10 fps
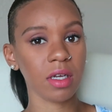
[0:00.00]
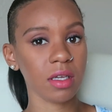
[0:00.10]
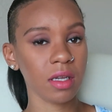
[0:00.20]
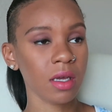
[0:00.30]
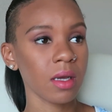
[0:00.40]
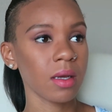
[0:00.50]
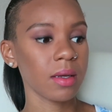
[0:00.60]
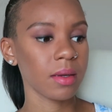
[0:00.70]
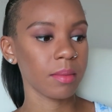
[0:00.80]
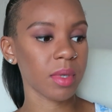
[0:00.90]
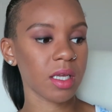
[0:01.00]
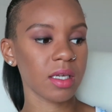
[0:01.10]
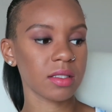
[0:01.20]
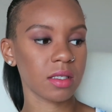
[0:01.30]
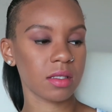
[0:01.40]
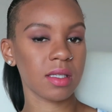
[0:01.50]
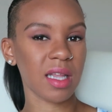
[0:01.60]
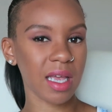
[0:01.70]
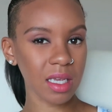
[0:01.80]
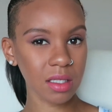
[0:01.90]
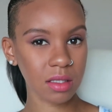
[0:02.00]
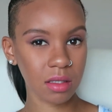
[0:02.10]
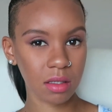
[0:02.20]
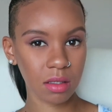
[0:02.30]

good, because it's light